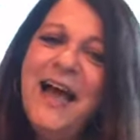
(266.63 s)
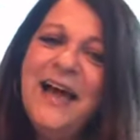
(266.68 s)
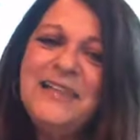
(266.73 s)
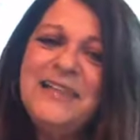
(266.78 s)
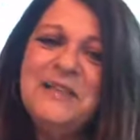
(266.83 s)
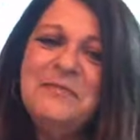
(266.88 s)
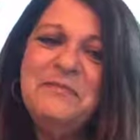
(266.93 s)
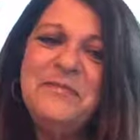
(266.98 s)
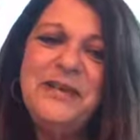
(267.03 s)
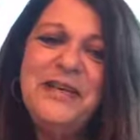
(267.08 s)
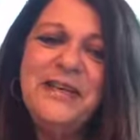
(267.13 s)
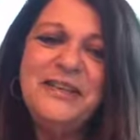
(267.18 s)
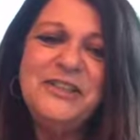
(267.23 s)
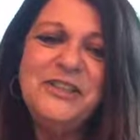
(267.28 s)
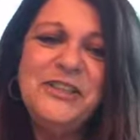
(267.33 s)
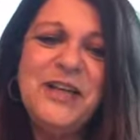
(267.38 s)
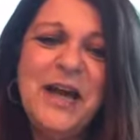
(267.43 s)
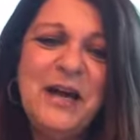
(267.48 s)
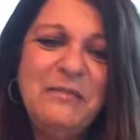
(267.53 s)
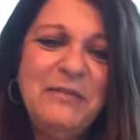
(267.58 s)
To me, a
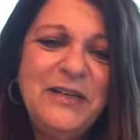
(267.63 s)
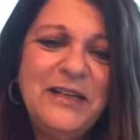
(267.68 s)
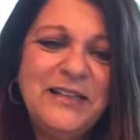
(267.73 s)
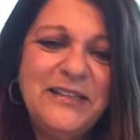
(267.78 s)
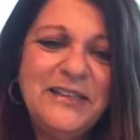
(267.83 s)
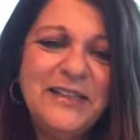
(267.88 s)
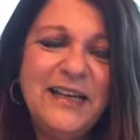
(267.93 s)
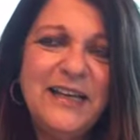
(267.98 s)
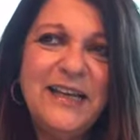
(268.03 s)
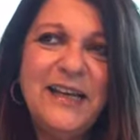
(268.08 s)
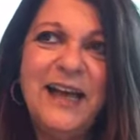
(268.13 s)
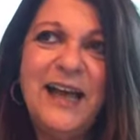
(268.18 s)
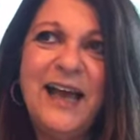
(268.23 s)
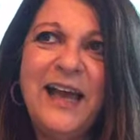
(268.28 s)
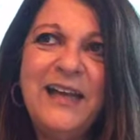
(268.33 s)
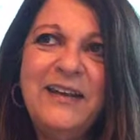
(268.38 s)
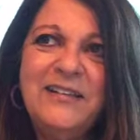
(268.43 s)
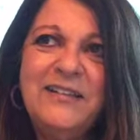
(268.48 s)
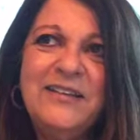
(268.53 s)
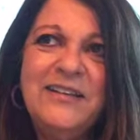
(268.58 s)
shaman is like, I
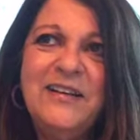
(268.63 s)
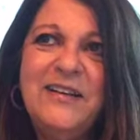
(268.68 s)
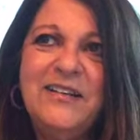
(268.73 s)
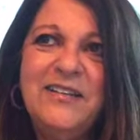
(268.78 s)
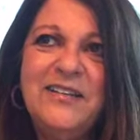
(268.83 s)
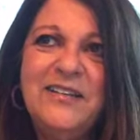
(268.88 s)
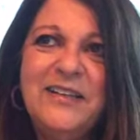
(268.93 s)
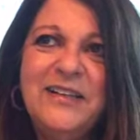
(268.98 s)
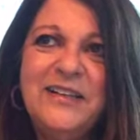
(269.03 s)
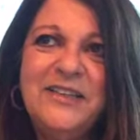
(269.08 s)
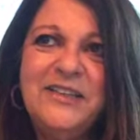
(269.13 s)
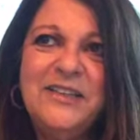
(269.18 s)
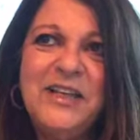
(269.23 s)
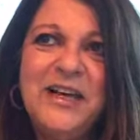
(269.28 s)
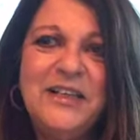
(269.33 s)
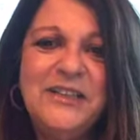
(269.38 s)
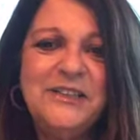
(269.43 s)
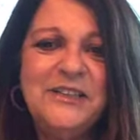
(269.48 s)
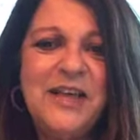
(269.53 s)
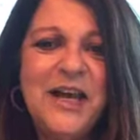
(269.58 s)
don't know,
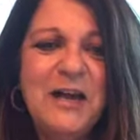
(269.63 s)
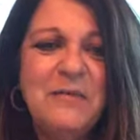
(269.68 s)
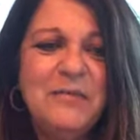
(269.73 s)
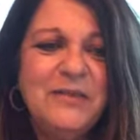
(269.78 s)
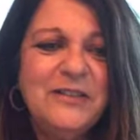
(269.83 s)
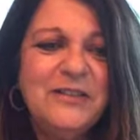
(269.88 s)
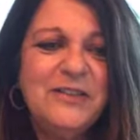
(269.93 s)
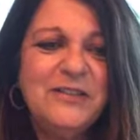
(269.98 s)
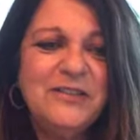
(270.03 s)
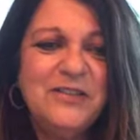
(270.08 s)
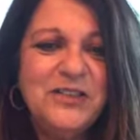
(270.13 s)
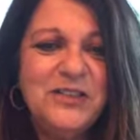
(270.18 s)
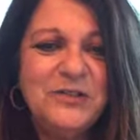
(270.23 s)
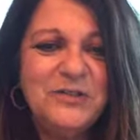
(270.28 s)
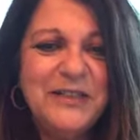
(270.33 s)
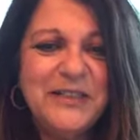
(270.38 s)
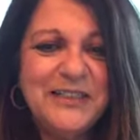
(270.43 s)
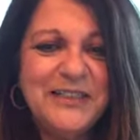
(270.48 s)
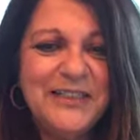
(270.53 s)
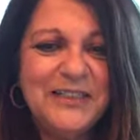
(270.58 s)
a shaman, don't
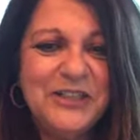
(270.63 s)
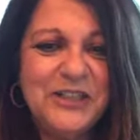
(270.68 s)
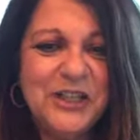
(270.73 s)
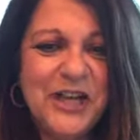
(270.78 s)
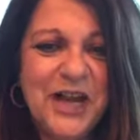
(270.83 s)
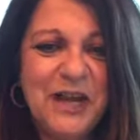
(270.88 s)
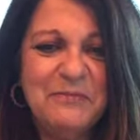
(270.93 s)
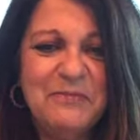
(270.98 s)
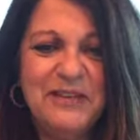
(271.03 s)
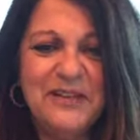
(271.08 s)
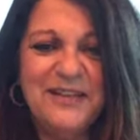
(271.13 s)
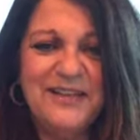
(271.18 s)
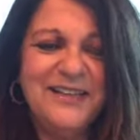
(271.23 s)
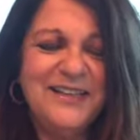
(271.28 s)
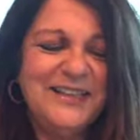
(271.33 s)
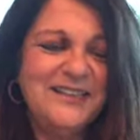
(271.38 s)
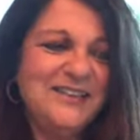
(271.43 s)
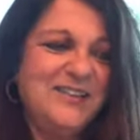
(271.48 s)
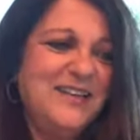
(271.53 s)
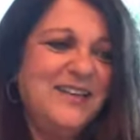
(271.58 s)
squeeze the shaman.
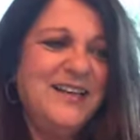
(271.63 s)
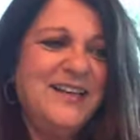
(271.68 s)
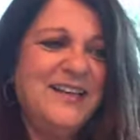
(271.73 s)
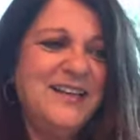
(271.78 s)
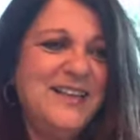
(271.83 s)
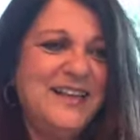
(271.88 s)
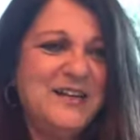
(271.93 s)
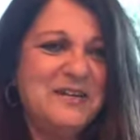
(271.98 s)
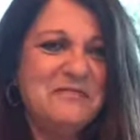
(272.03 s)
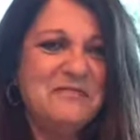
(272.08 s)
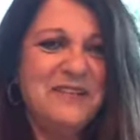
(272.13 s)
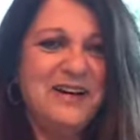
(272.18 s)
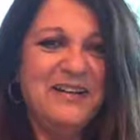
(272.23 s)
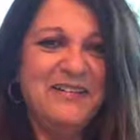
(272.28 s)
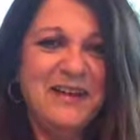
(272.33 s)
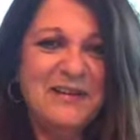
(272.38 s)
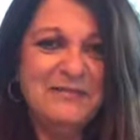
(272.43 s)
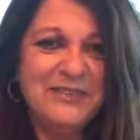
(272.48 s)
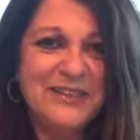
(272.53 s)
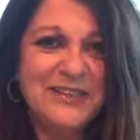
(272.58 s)
That's all I think about.
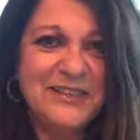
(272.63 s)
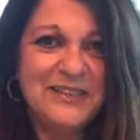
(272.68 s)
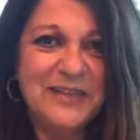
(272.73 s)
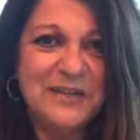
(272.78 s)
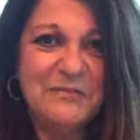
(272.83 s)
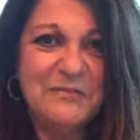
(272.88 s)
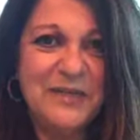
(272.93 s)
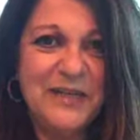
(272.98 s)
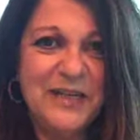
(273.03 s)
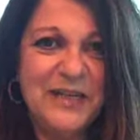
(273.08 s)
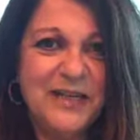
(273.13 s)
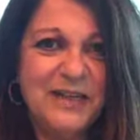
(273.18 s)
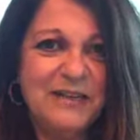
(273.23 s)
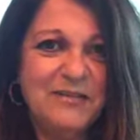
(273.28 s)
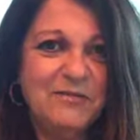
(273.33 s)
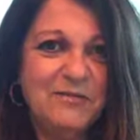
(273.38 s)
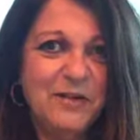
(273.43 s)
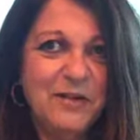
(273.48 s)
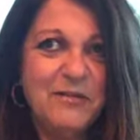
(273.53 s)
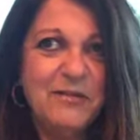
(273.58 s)
I'm just a
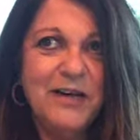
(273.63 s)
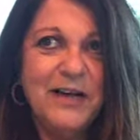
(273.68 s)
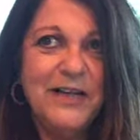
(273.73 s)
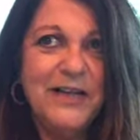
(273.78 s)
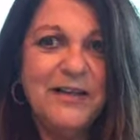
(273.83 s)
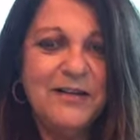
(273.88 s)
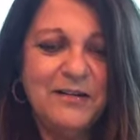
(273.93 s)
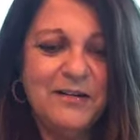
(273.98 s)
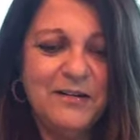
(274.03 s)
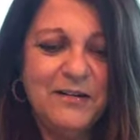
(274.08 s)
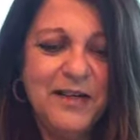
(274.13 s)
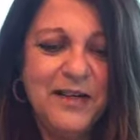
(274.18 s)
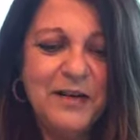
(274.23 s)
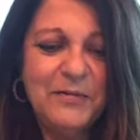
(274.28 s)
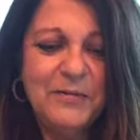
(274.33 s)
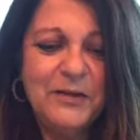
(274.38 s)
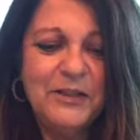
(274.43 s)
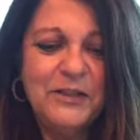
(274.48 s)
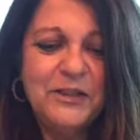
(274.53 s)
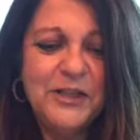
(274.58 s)
comedian. What do I know?
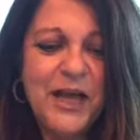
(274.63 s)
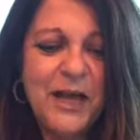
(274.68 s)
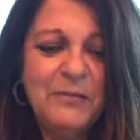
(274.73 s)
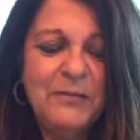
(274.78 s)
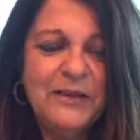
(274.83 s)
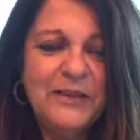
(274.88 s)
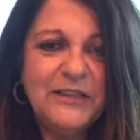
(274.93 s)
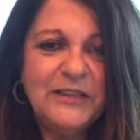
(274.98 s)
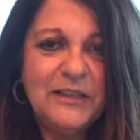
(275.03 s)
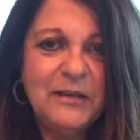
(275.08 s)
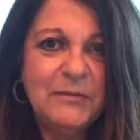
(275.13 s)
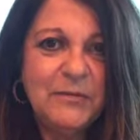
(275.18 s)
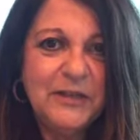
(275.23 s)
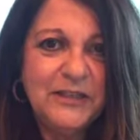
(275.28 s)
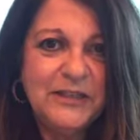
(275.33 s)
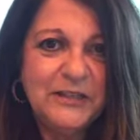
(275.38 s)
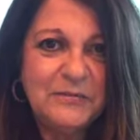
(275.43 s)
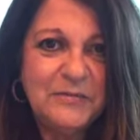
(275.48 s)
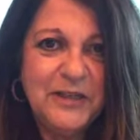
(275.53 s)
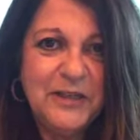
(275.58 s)
But a shaman is somebody
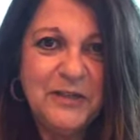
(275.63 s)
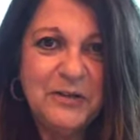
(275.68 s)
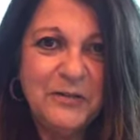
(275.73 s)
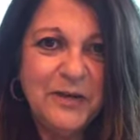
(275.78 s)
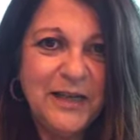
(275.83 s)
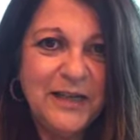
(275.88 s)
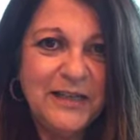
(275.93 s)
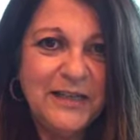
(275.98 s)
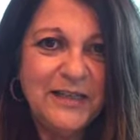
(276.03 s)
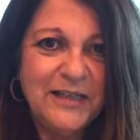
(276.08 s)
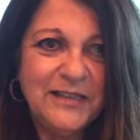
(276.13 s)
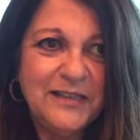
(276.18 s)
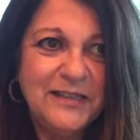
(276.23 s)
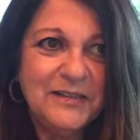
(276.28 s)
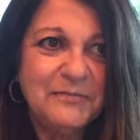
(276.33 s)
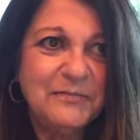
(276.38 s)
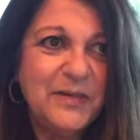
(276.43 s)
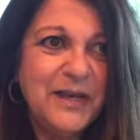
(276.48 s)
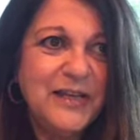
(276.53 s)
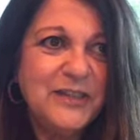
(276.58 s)
to me who is the
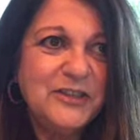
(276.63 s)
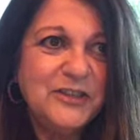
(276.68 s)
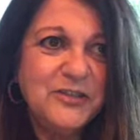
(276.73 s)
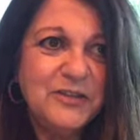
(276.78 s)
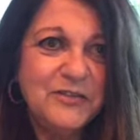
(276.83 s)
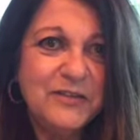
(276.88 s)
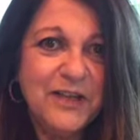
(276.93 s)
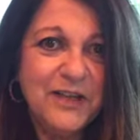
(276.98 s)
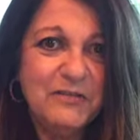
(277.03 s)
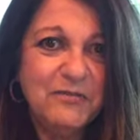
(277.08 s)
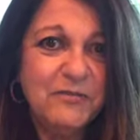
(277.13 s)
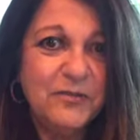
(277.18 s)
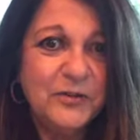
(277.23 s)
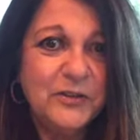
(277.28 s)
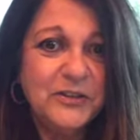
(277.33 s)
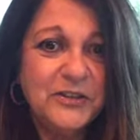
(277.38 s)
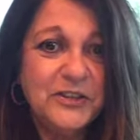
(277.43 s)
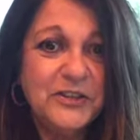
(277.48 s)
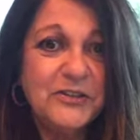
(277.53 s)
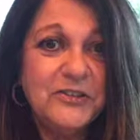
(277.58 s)
master of that
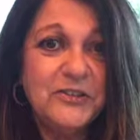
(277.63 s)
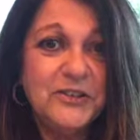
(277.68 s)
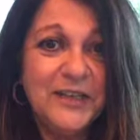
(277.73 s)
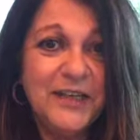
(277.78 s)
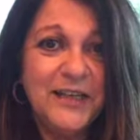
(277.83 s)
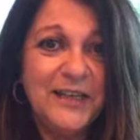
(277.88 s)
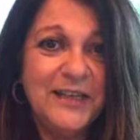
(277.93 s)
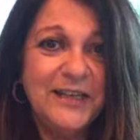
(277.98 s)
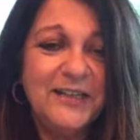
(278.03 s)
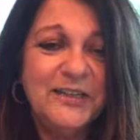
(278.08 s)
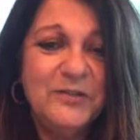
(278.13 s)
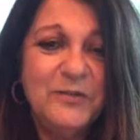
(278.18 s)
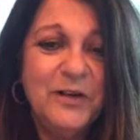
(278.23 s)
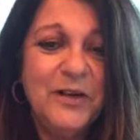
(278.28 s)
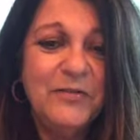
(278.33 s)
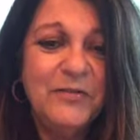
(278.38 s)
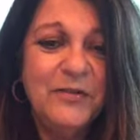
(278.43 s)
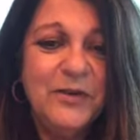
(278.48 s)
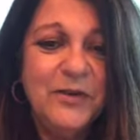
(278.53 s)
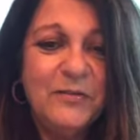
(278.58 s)
full toolkit. It's
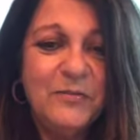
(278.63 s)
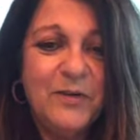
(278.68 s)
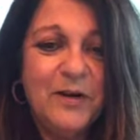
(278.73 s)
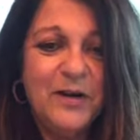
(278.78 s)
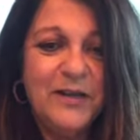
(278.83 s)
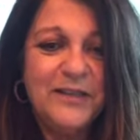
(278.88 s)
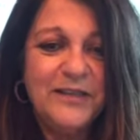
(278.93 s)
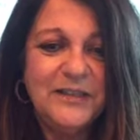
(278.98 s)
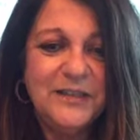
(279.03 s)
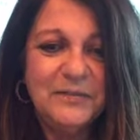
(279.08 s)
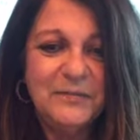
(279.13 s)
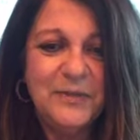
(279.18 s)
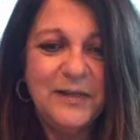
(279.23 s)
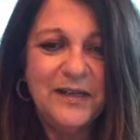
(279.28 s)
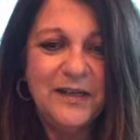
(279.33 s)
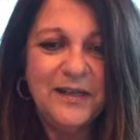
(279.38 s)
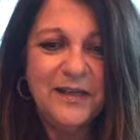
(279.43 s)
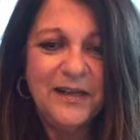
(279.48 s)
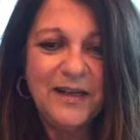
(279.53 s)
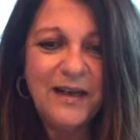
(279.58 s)
whatever you want it to be.